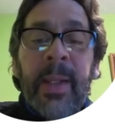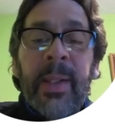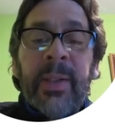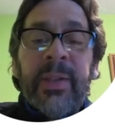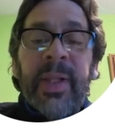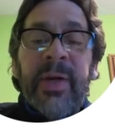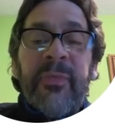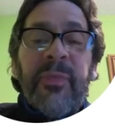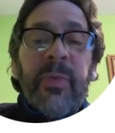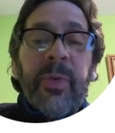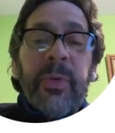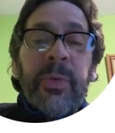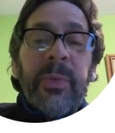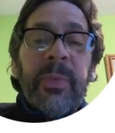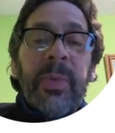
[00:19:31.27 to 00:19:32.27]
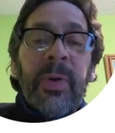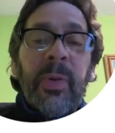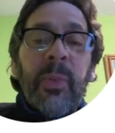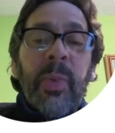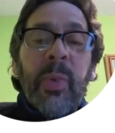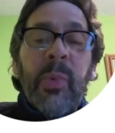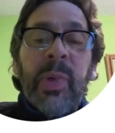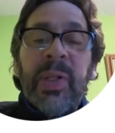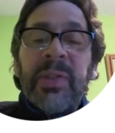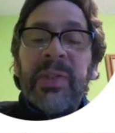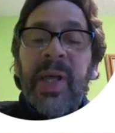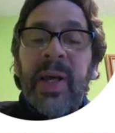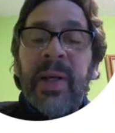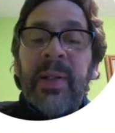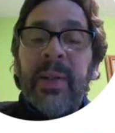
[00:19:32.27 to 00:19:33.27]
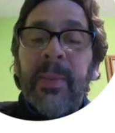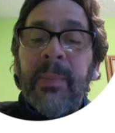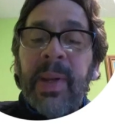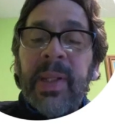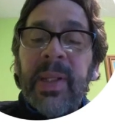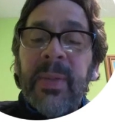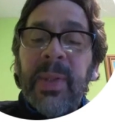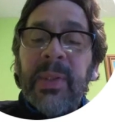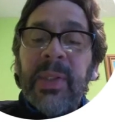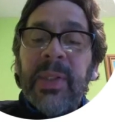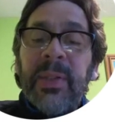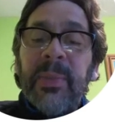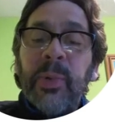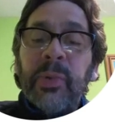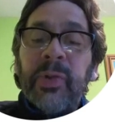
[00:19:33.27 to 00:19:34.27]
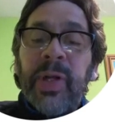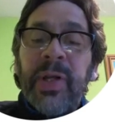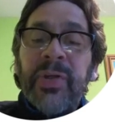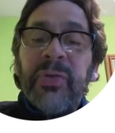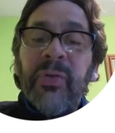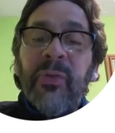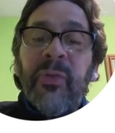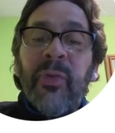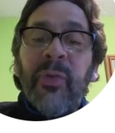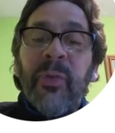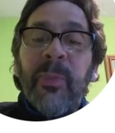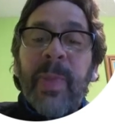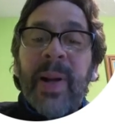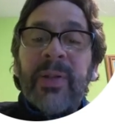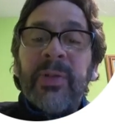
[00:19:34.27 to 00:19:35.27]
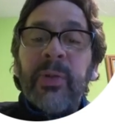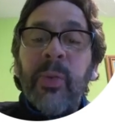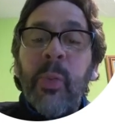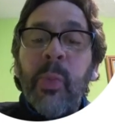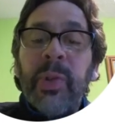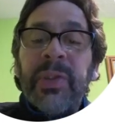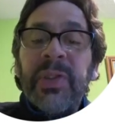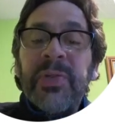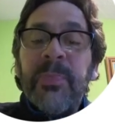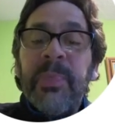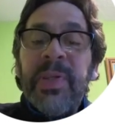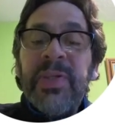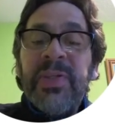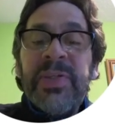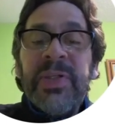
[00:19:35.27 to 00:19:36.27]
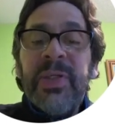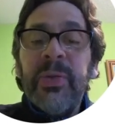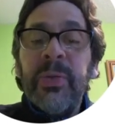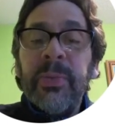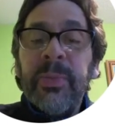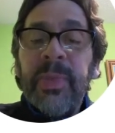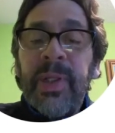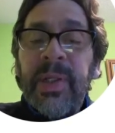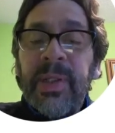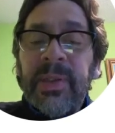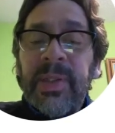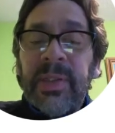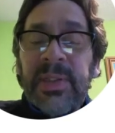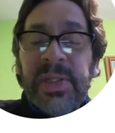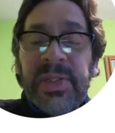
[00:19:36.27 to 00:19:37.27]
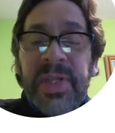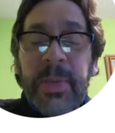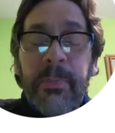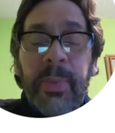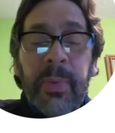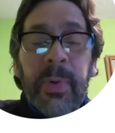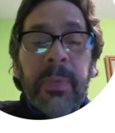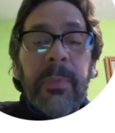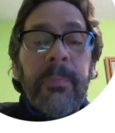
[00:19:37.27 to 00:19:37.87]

Therefore, we will start by giving the demonstration for particles with spin 0. That is simple.